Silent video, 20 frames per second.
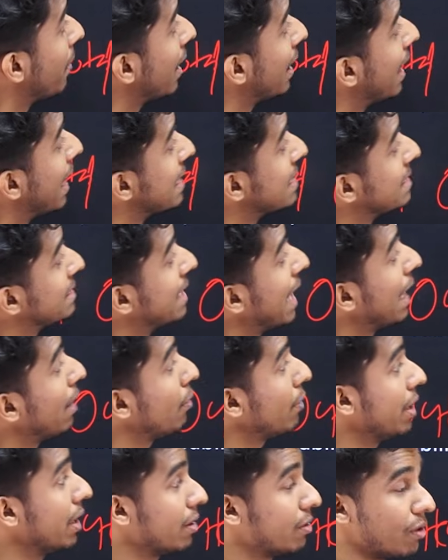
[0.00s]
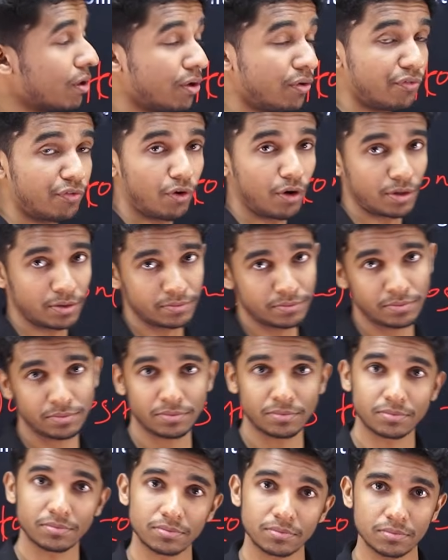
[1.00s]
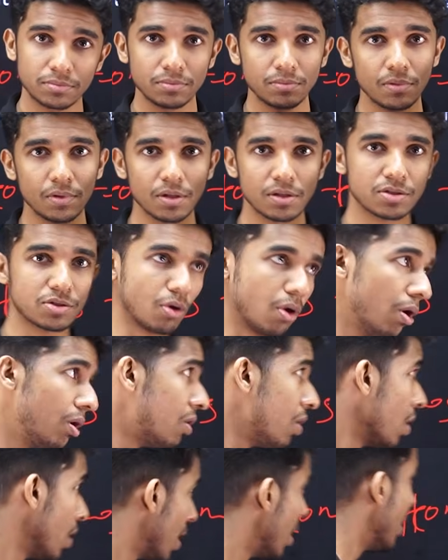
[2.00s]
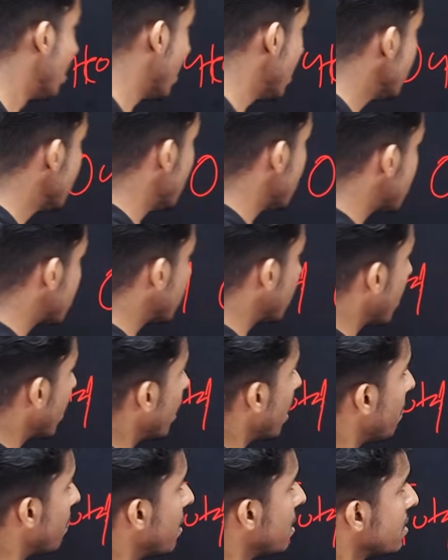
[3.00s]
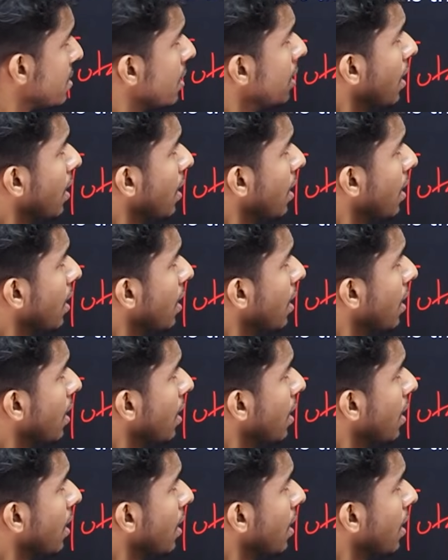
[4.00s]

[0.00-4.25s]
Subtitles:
less than or equal to 4? So list the numbers